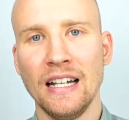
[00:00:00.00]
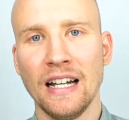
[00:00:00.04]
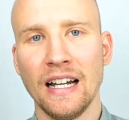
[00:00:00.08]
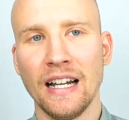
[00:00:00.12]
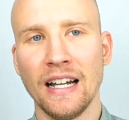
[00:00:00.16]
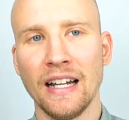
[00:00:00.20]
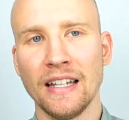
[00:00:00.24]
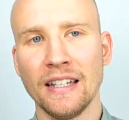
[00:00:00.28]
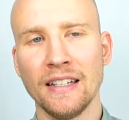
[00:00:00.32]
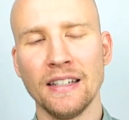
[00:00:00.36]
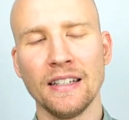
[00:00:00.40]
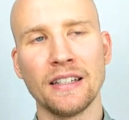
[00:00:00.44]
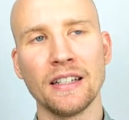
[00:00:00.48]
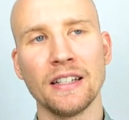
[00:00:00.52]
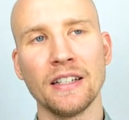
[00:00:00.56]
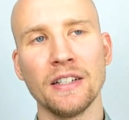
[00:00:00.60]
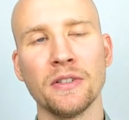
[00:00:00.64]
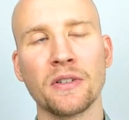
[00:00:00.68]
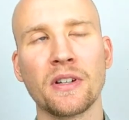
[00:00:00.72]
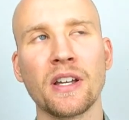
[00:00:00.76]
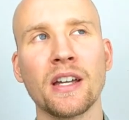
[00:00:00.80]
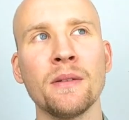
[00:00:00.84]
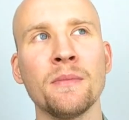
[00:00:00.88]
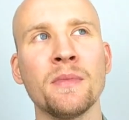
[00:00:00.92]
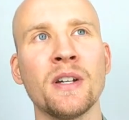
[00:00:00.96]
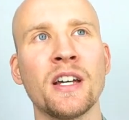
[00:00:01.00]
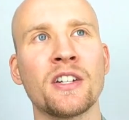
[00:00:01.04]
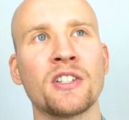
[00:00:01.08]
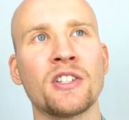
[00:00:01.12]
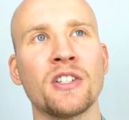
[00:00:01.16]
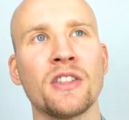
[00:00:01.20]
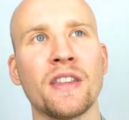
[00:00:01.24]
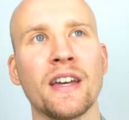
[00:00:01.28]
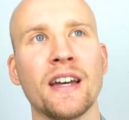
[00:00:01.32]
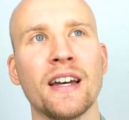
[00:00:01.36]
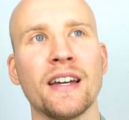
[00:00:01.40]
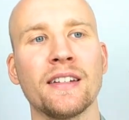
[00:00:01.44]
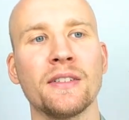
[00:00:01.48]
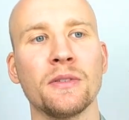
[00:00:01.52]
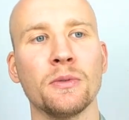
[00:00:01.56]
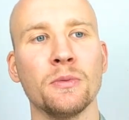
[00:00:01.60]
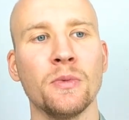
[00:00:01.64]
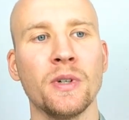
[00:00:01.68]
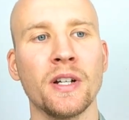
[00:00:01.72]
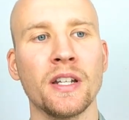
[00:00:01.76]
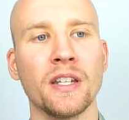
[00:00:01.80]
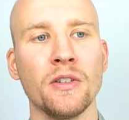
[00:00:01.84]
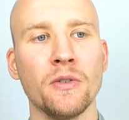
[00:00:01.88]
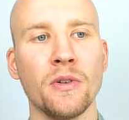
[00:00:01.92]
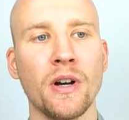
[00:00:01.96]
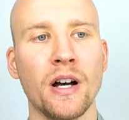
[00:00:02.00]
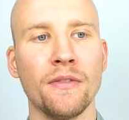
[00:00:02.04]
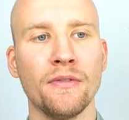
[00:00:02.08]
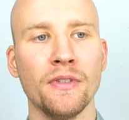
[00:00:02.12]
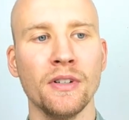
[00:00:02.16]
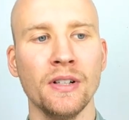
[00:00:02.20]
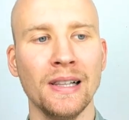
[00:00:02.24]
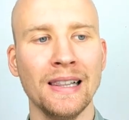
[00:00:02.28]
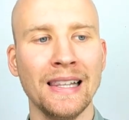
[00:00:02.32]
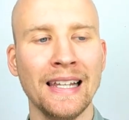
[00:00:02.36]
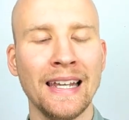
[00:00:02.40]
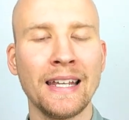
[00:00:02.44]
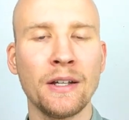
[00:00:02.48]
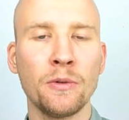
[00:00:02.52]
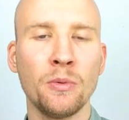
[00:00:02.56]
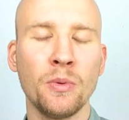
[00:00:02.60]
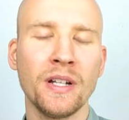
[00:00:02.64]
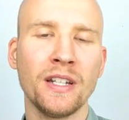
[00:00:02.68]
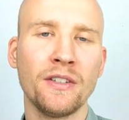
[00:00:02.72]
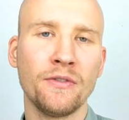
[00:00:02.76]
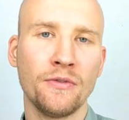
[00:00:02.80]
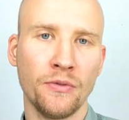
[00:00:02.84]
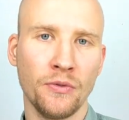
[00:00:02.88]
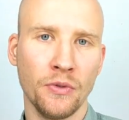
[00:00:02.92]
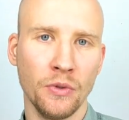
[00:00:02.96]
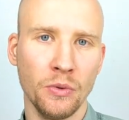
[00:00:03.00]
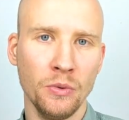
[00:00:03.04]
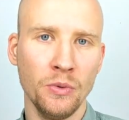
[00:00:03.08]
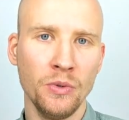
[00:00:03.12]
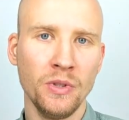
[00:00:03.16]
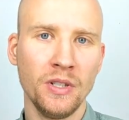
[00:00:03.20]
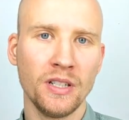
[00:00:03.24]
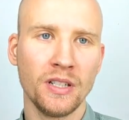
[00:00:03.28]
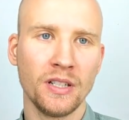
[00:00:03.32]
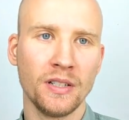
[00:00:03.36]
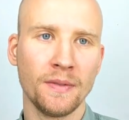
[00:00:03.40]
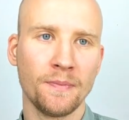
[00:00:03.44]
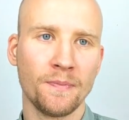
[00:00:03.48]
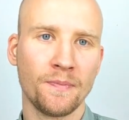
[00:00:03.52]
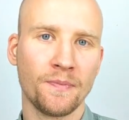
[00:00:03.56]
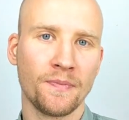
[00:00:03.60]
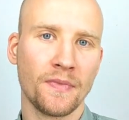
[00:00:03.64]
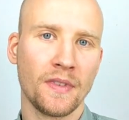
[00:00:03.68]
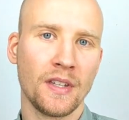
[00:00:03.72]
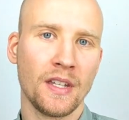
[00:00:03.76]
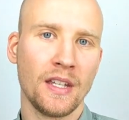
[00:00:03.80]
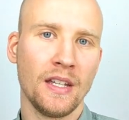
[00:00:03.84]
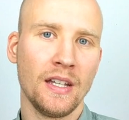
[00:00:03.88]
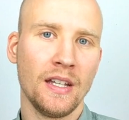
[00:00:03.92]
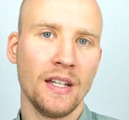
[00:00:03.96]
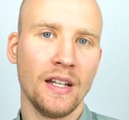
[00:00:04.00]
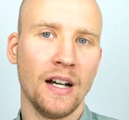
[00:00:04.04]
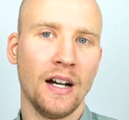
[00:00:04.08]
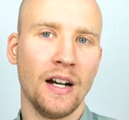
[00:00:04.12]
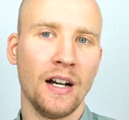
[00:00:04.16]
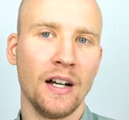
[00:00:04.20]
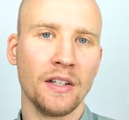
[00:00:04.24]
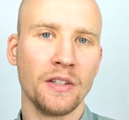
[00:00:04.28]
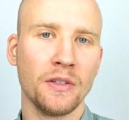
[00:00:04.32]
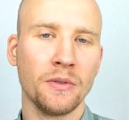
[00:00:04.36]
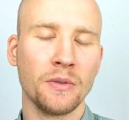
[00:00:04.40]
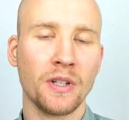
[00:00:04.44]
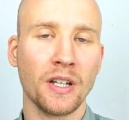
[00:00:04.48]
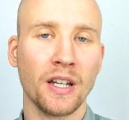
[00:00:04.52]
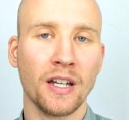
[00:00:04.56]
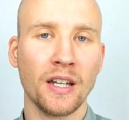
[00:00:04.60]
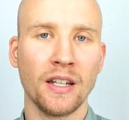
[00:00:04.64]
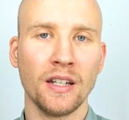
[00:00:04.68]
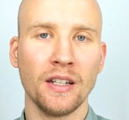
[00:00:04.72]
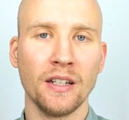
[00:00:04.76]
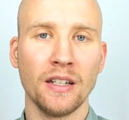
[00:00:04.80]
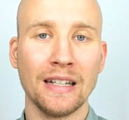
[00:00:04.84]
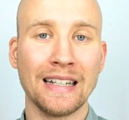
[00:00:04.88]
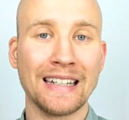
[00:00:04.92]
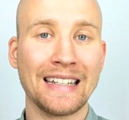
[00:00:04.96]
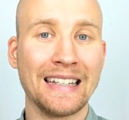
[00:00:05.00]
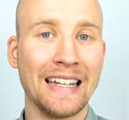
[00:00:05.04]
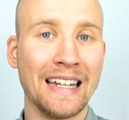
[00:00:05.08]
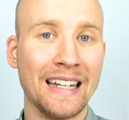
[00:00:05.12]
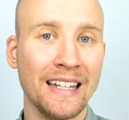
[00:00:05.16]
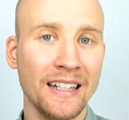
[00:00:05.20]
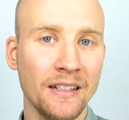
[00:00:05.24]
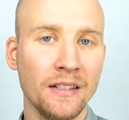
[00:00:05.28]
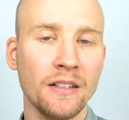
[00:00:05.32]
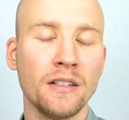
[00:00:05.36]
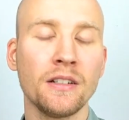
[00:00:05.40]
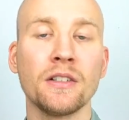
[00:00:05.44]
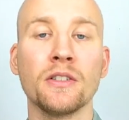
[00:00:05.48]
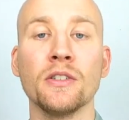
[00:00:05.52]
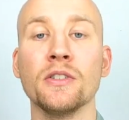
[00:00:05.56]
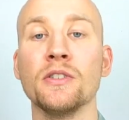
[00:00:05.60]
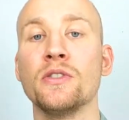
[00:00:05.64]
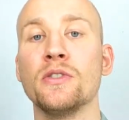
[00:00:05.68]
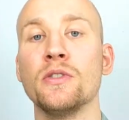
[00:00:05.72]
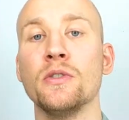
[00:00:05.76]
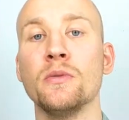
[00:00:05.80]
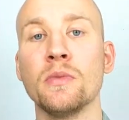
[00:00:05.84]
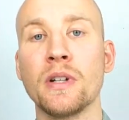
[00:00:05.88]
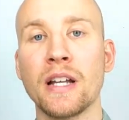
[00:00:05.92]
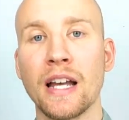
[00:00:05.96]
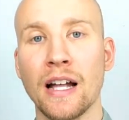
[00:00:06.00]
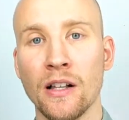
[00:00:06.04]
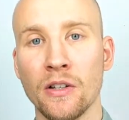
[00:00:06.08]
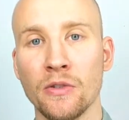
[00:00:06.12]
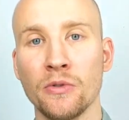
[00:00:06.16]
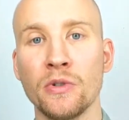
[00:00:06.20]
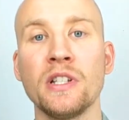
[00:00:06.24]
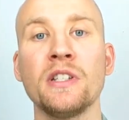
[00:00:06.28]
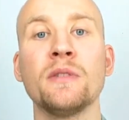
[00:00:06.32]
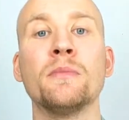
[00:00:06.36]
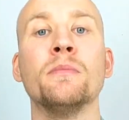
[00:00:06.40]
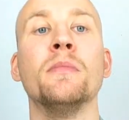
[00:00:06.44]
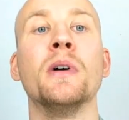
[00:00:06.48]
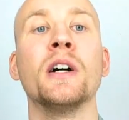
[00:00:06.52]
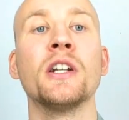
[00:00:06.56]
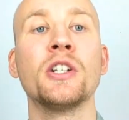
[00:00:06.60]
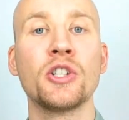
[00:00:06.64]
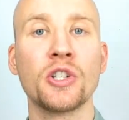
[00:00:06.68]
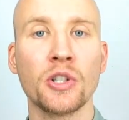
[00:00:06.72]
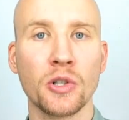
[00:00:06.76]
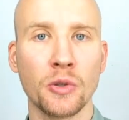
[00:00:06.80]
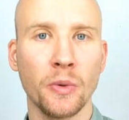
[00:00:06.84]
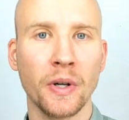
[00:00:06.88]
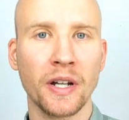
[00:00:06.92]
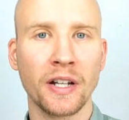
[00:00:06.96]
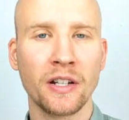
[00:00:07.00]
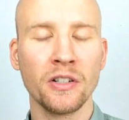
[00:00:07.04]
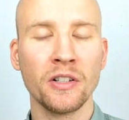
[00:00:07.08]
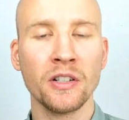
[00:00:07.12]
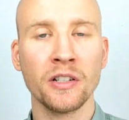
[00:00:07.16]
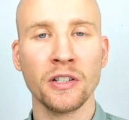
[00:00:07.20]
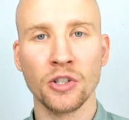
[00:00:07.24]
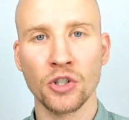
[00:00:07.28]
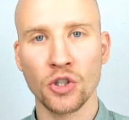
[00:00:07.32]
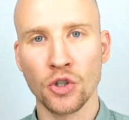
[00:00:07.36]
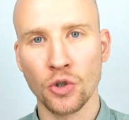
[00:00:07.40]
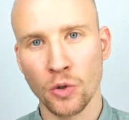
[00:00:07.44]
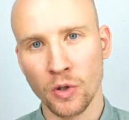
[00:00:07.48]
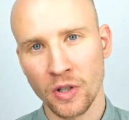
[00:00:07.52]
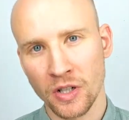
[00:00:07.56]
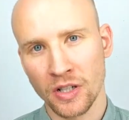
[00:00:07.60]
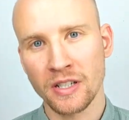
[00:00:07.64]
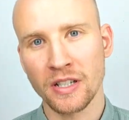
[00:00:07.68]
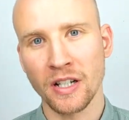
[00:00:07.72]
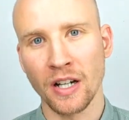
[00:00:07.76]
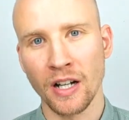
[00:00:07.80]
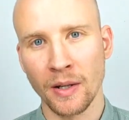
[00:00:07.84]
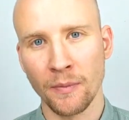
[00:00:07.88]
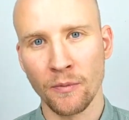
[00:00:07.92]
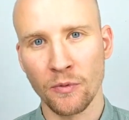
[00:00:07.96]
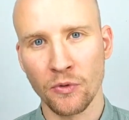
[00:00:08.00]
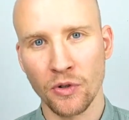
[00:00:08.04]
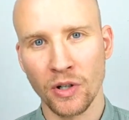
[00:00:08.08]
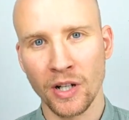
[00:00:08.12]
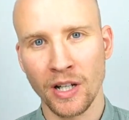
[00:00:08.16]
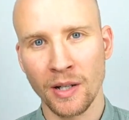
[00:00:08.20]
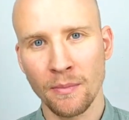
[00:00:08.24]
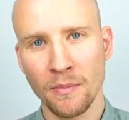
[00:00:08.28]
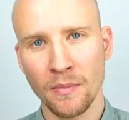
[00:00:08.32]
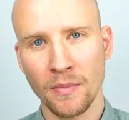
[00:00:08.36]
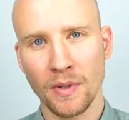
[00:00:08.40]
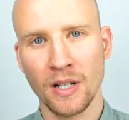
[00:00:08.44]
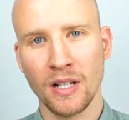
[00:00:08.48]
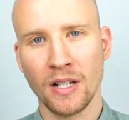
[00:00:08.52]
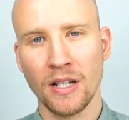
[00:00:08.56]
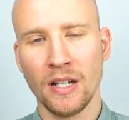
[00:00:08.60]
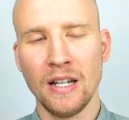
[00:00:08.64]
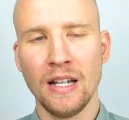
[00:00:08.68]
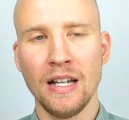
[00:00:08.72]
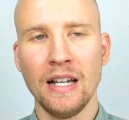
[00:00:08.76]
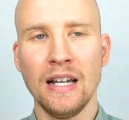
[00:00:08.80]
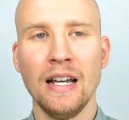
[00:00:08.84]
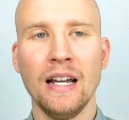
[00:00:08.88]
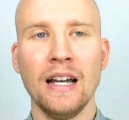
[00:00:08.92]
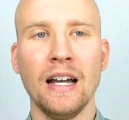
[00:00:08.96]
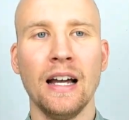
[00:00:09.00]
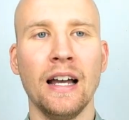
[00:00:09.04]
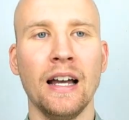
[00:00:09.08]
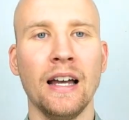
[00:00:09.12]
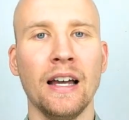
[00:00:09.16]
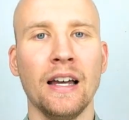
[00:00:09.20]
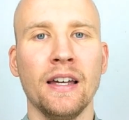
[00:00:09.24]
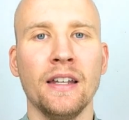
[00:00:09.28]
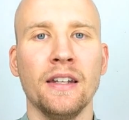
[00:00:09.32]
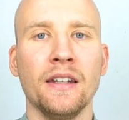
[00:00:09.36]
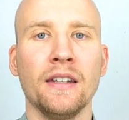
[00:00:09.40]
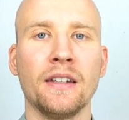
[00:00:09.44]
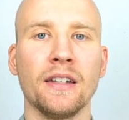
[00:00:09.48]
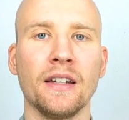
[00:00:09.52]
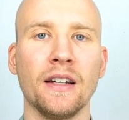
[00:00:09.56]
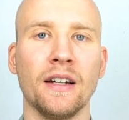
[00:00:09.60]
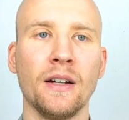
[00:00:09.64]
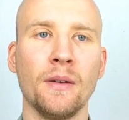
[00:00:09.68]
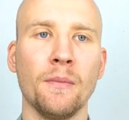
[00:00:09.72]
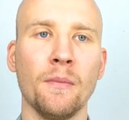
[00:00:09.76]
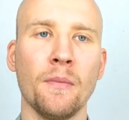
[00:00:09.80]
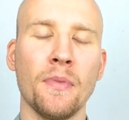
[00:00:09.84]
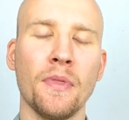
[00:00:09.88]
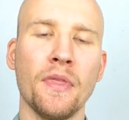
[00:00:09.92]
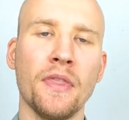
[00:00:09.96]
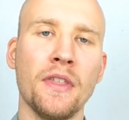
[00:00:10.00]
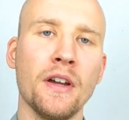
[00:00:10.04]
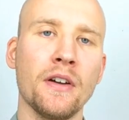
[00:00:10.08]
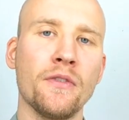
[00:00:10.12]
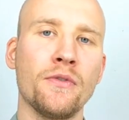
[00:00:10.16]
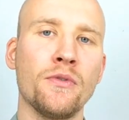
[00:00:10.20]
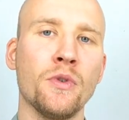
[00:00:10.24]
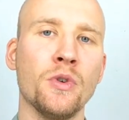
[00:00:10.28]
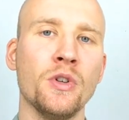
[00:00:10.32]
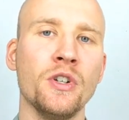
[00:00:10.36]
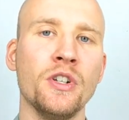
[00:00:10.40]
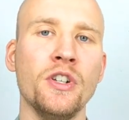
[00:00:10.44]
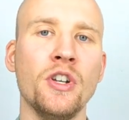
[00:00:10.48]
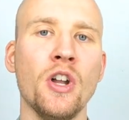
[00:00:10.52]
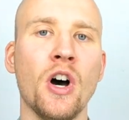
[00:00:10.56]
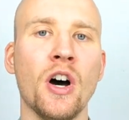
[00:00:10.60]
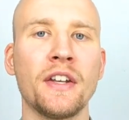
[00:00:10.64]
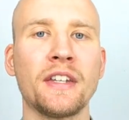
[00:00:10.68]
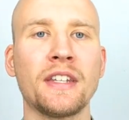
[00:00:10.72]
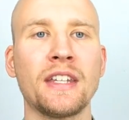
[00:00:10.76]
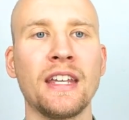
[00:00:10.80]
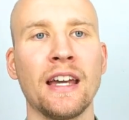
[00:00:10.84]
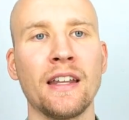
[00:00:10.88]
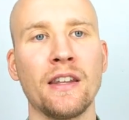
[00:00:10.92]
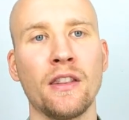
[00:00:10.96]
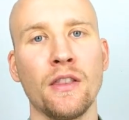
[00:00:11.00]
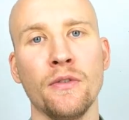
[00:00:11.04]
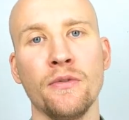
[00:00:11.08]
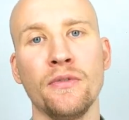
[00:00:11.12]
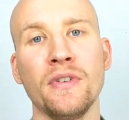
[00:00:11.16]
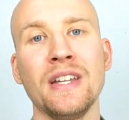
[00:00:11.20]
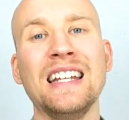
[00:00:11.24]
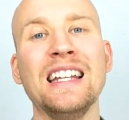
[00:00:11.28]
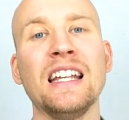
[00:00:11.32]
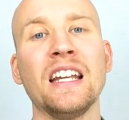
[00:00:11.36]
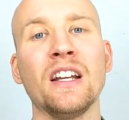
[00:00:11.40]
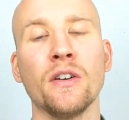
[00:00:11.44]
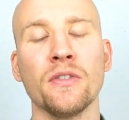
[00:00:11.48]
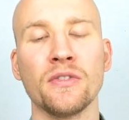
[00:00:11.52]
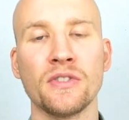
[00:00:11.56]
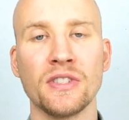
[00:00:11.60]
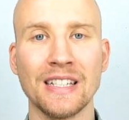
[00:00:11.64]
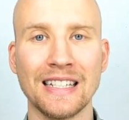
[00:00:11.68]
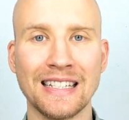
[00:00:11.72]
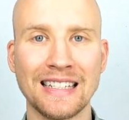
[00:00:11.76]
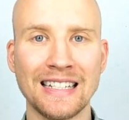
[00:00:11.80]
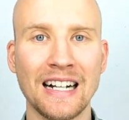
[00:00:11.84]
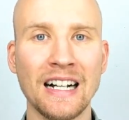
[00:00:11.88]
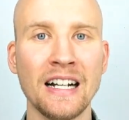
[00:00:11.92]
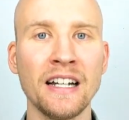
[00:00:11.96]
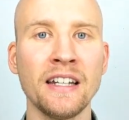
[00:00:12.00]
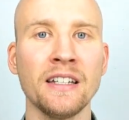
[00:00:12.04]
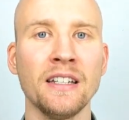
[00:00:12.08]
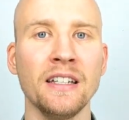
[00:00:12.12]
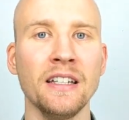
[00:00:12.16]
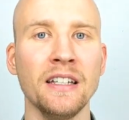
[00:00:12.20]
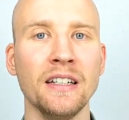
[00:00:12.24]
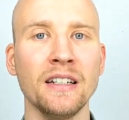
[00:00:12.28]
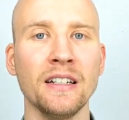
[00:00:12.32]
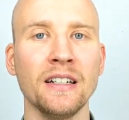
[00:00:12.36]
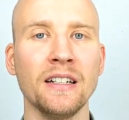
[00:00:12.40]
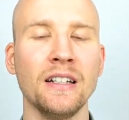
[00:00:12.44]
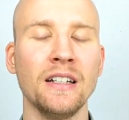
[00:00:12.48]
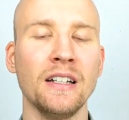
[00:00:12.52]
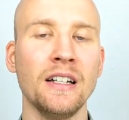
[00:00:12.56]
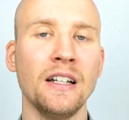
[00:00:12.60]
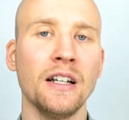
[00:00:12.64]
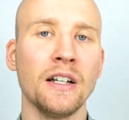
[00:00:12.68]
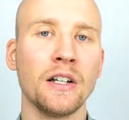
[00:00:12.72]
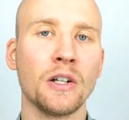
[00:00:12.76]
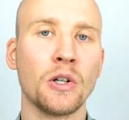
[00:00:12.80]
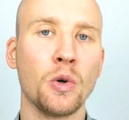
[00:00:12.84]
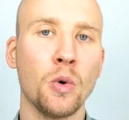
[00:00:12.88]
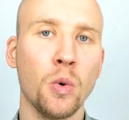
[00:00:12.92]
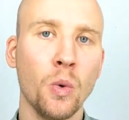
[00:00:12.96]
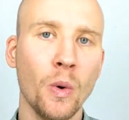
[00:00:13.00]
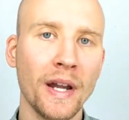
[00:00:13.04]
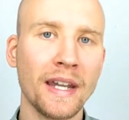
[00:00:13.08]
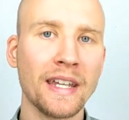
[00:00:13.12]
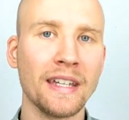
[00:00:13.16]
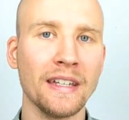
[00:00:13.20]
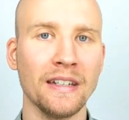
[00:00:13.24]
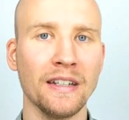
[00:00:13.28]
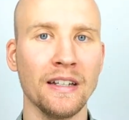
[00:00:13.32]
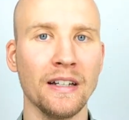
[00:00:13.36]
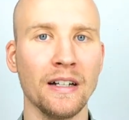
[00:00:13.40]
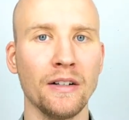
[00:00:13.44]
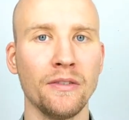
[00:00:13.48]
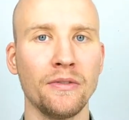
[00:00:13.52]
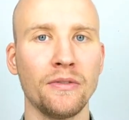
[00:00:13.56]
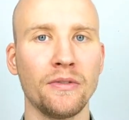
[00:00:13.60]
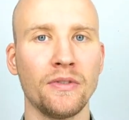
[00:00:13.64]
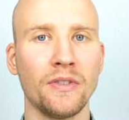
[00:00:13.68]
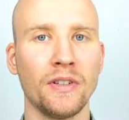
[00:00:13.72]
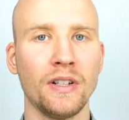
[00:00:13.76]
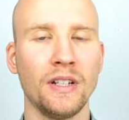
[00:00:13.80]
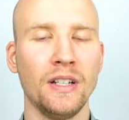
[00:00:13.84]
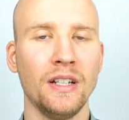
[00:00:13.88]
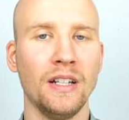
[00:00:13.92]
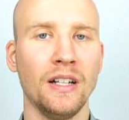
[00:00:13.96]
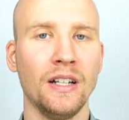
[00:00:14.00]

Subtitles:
And you can imagine that when you have a liquid food, you can again consume calories much quicker in a shorter time frame, and therefore not get the feeling of satiety quick enough